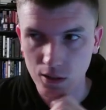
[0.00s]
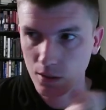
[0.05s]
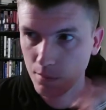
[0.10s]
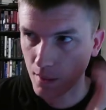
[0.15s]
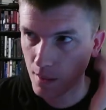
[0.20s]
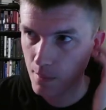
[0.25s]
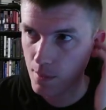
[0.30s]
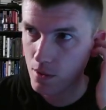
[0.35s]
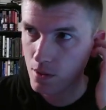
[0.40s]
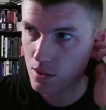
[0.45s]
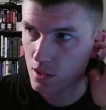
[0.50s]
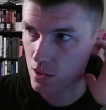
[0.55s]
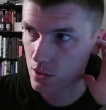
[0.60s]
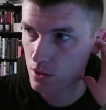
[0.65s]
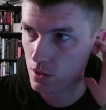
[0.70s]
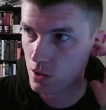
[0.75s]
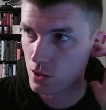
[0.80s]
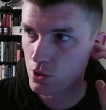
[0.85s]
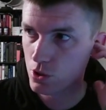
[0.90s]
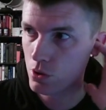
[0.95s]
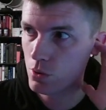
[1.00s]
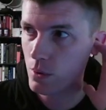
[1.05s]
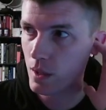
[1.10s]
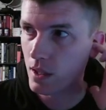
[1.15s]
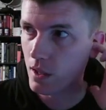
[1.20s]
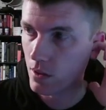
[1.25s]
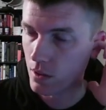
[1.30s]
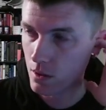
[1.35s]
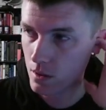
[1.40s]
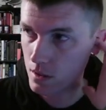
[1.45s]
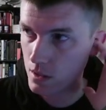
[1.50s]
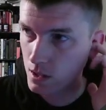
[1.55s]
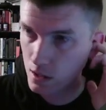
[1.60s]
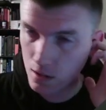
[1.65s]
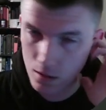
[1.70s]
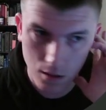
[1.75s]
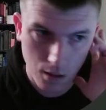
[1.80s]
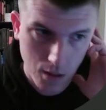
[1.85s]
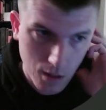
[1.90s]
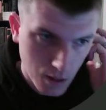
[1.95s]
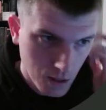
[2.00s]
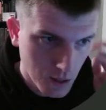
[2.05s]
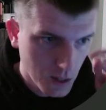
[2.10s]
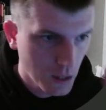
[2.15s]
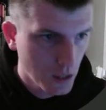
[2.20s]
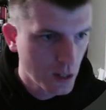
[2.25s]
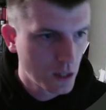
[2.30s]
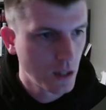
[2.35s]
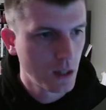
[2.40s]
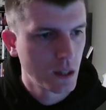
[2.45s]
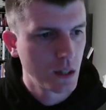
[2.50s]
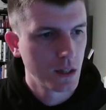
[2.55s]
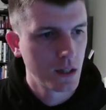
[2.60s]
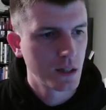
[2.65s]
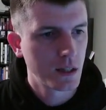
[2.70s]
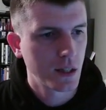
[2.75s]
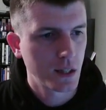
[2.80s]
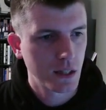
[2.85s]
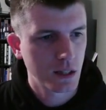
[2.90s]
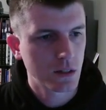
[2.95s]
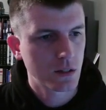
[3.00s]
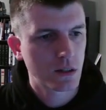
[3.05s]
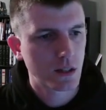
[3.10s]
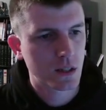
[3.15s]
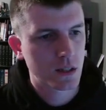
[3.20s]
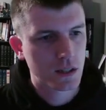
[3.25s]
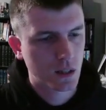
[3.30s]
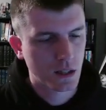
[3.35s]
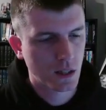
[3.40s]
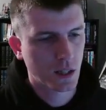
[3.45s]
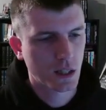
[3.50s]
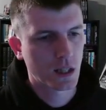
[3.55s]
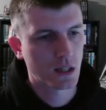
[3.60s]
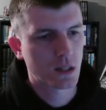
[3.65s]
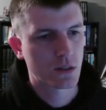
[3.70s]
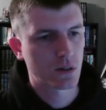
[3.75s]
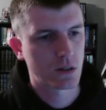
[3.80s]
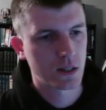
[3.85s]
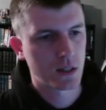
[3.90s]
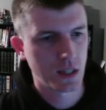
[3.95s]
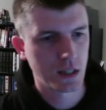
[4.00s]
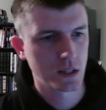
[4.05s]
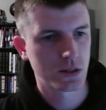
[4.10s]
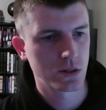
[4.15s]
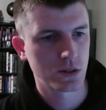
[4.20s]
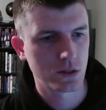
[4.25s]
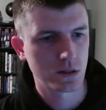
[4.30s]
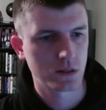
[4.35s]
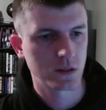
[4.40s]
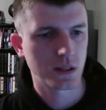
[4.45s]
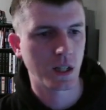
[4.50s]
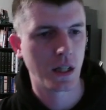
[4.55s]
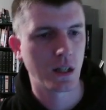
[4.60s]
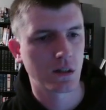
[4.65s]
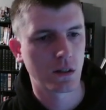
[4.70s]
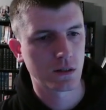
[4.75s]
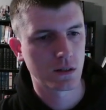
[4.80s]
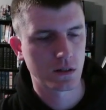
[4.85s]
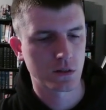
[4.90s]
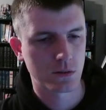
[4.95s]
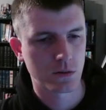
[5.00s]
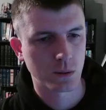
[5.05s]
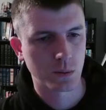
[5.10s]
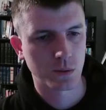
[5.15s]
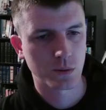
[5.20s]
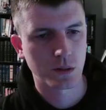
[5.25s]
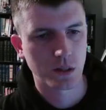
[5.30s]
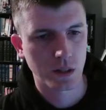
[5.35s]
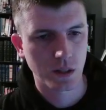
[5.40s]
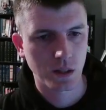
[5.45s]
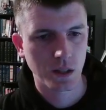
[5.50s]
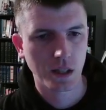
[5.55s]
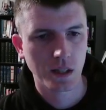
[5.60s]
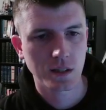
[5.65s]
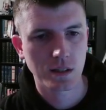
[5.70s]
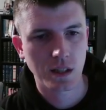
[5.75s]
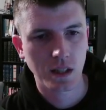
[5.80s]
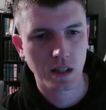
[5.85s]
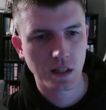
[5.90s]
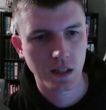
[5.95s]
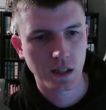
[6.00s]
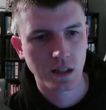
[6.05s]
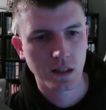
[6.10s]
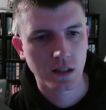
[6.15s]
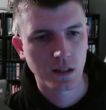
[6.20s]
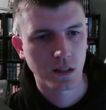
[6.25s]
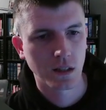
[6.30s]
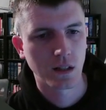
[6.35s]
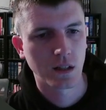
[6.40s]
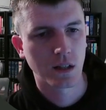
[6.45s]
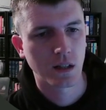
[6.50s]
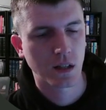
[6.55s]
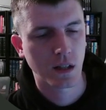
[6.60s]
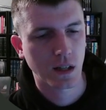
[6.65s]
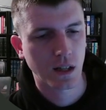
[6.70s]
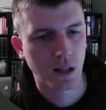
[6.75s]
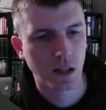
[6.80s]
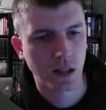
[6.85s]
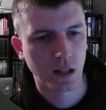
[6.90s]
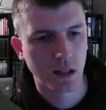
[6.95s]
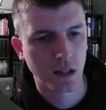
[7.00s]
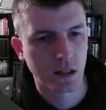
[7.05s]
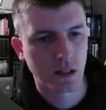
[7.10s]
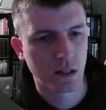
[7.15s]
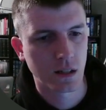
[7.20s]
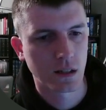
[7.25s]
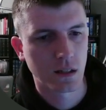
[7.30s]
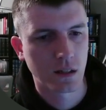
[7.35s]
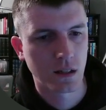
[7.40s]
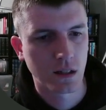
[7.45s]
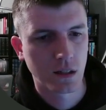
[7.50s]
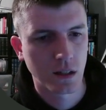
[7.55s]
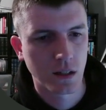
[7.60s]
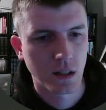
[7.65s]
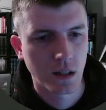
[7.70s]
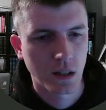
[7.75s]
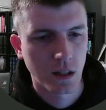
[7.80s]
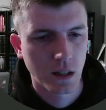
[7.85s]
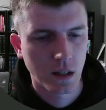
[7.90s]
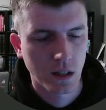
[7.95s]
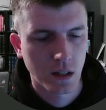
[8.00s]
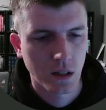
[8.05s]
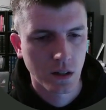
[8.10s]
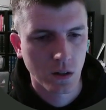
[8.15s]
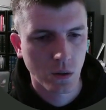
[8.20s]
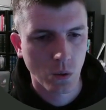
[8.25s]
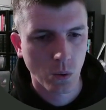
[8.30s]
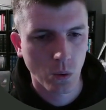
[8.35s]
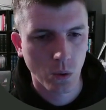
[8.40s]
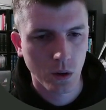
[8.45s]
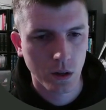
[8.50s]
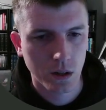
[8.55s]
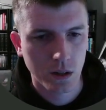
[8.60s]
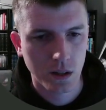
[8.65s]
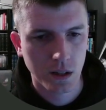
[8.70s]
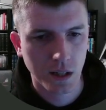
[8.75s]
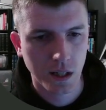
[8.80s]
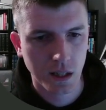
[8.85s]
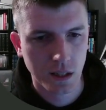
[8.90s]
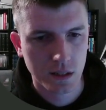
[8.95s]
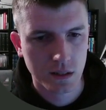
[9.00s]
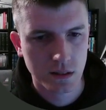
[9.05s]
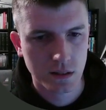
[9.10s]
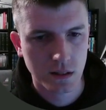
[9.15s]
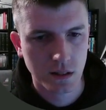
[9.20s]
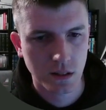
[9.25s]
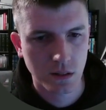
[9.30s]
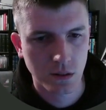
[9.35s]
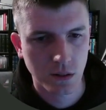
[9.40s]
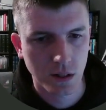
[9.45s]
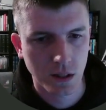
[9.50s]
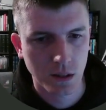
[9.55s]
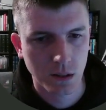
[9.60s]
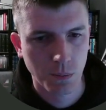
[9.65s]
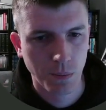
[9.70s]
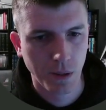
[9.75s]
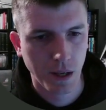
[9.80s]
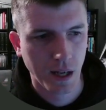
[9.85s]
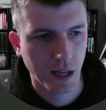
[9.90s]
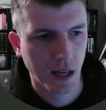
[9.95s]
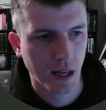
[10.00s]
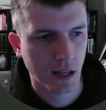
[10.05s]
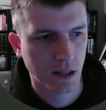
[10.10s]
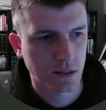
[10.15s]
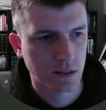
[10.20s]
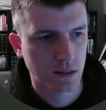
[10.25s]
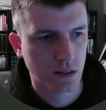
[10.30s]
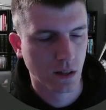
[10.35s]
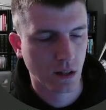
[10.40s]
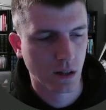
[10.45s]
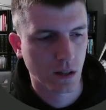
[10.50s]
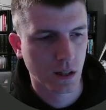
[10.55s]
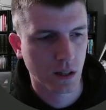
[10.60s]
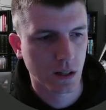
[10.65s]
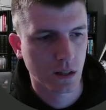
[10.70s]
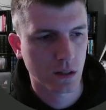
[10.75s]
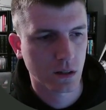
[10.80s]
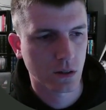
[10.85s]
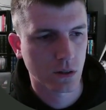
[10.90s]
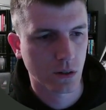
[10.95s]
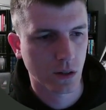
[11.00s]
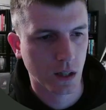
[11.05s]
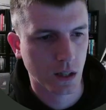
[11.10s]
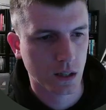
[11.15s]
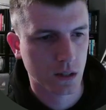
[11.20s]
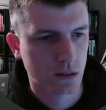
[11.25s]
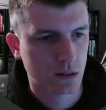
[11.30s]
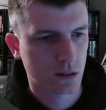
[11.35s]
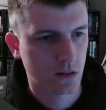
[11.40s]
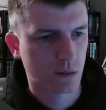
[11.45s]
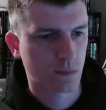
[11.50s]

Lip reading: Maybe there's actually two errors here. Incorrect client credentials, error description. The client ID and or client secret passed are incorrect.